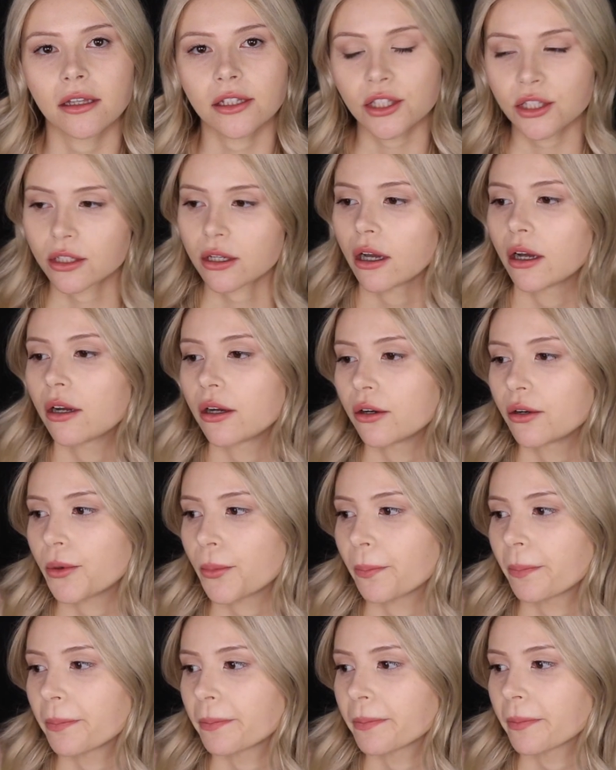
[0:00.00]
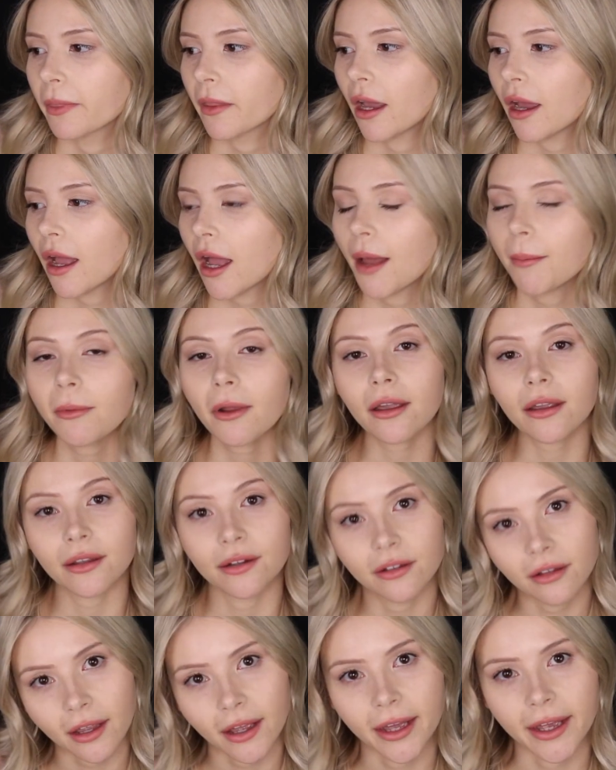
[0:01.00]
So I'm not
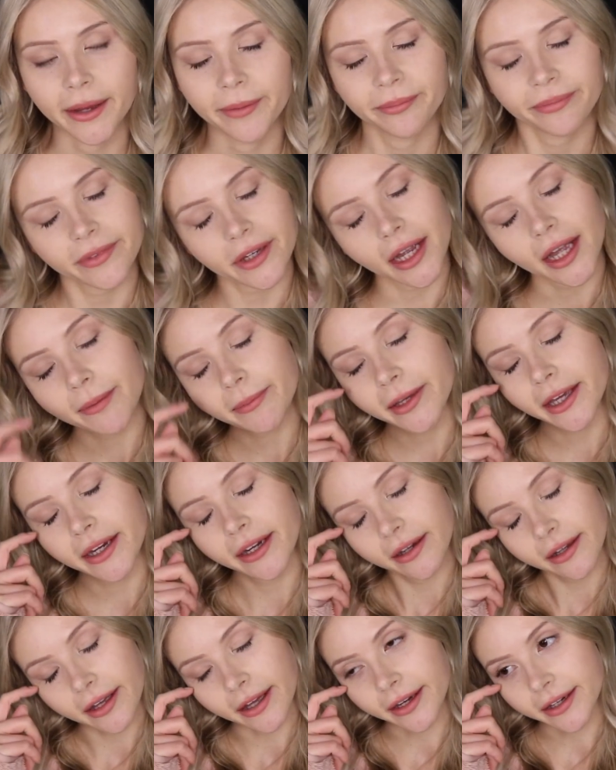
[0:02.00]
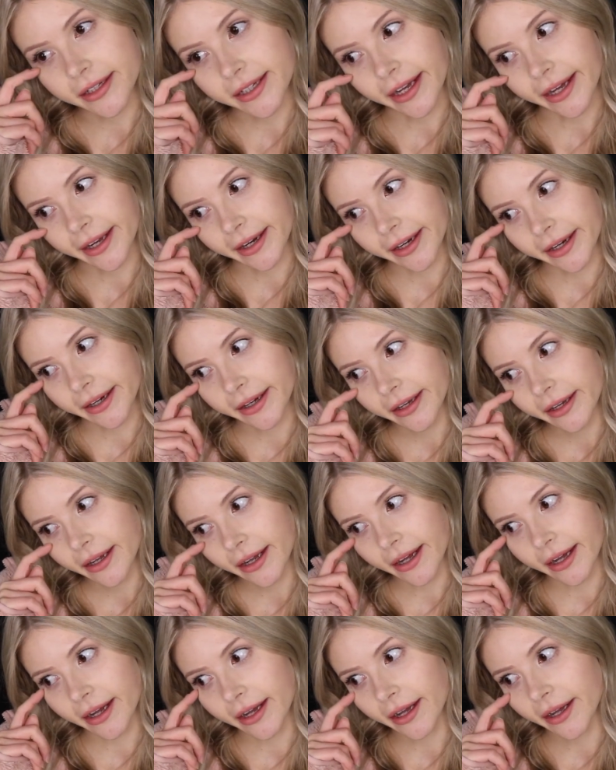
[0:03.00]
gonna lie, I'm getting kind of tired,
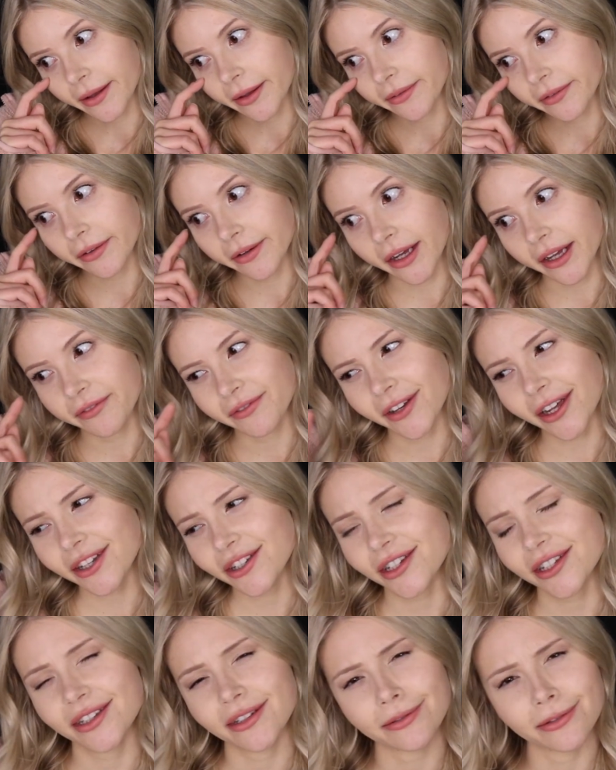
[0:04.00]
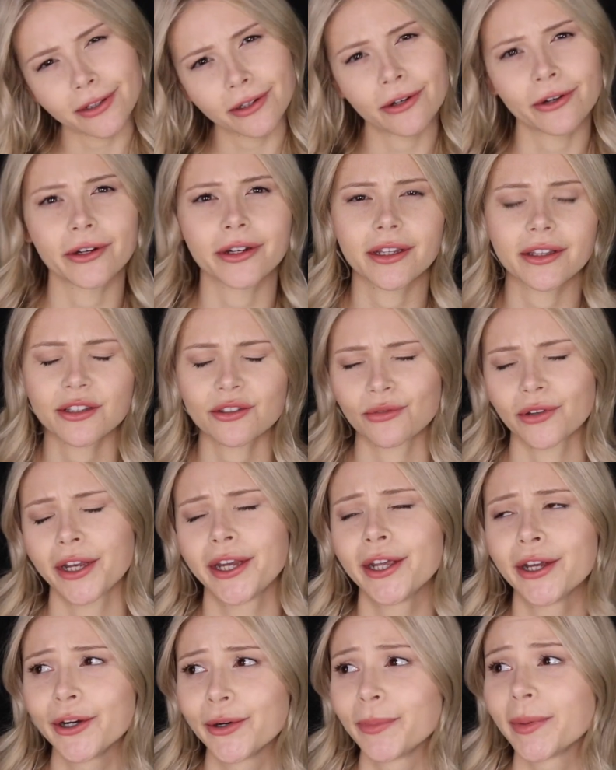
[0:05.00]
not just of recording this
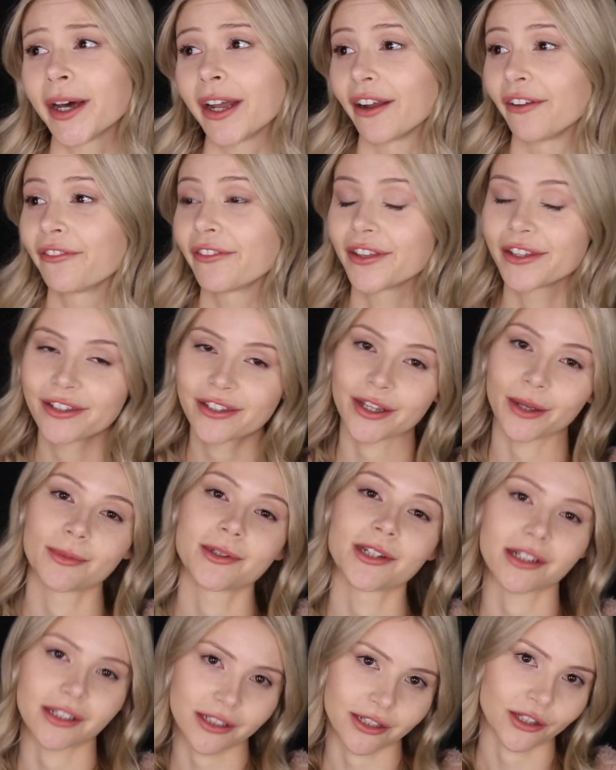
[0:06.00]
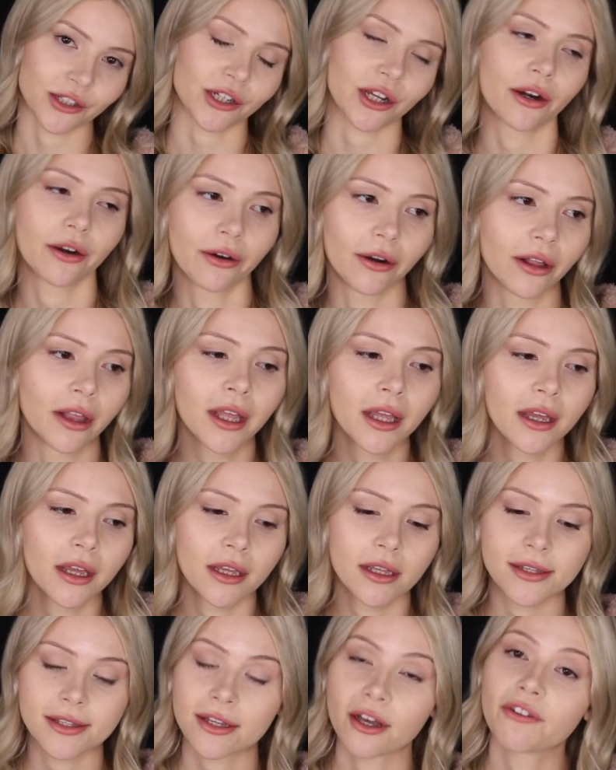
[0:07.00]
video, but of this subject in general.
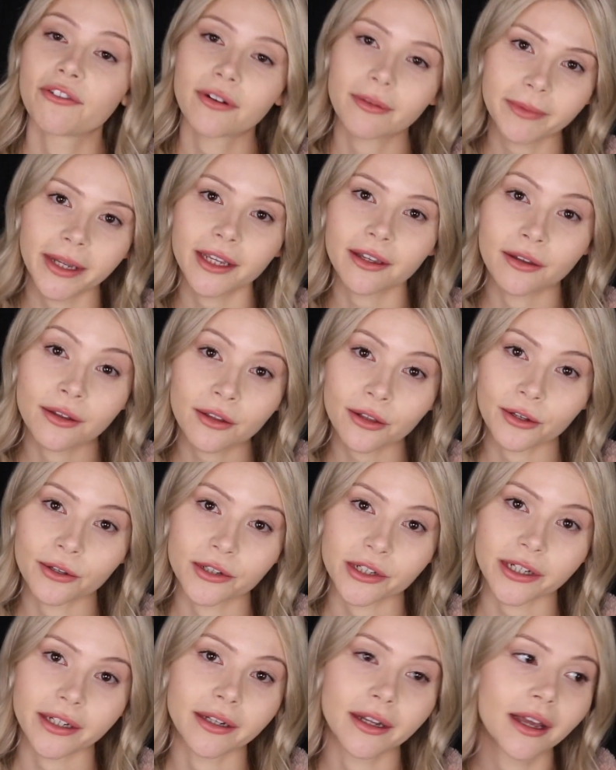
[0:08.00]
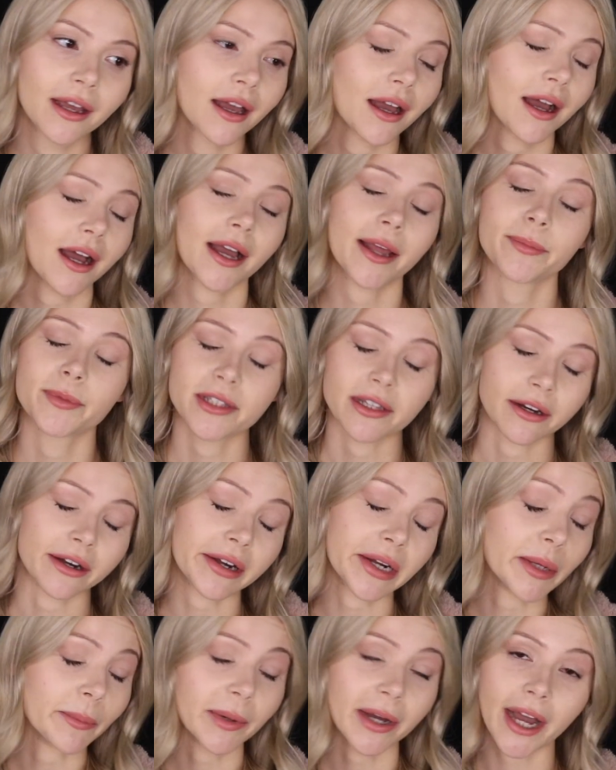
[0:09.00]
So for my conclusion, I'm
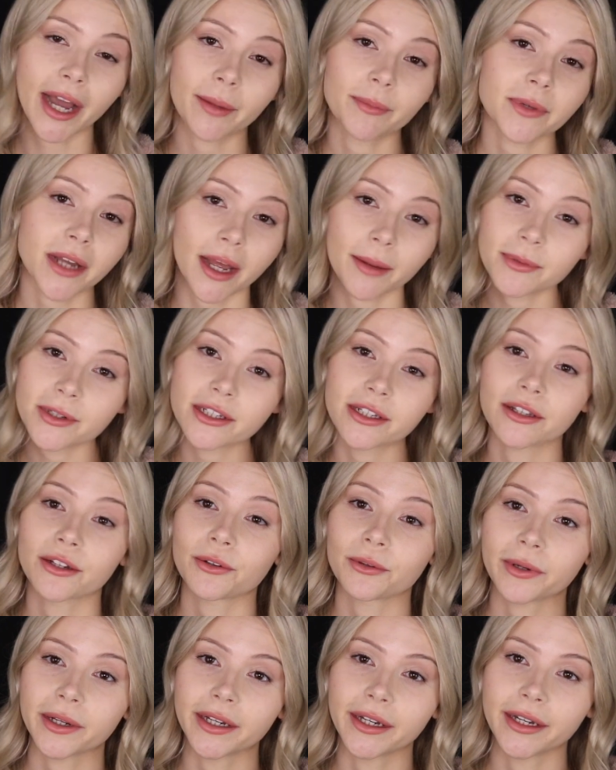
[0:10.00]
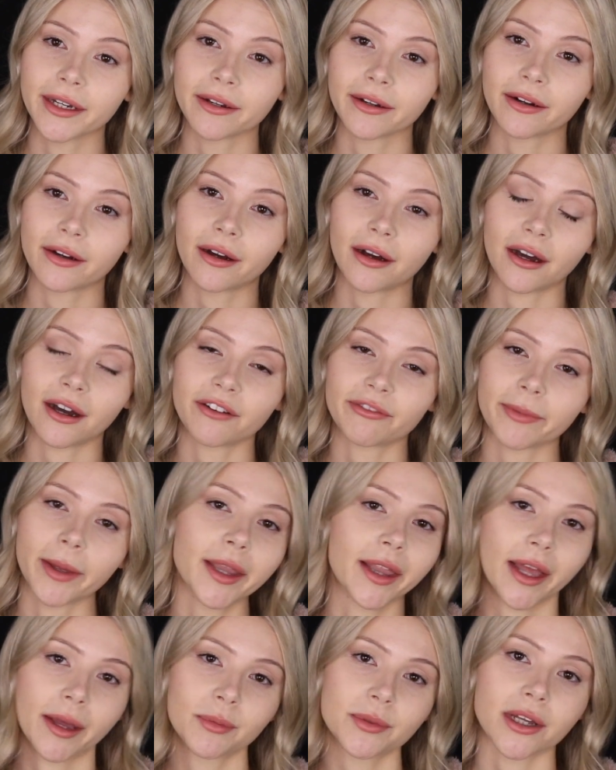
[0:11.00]
sorry, but I'm just gonna read it off my
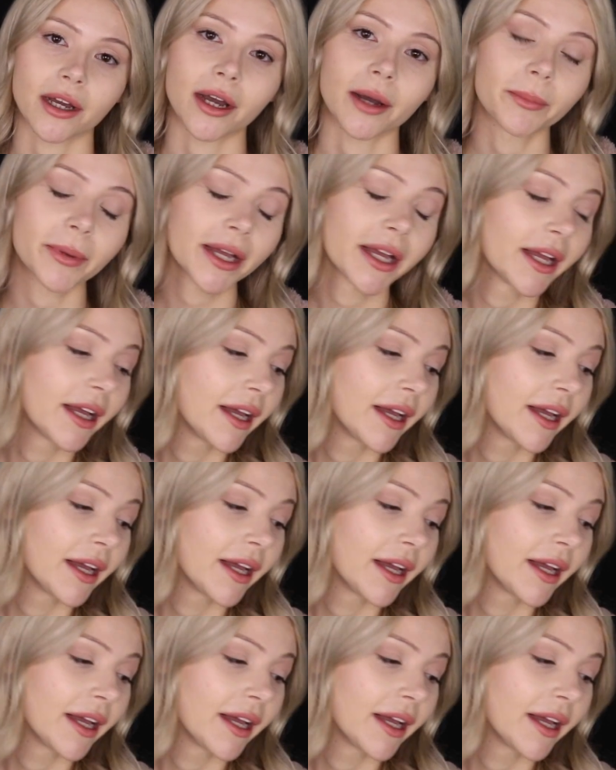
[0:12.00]
laptop.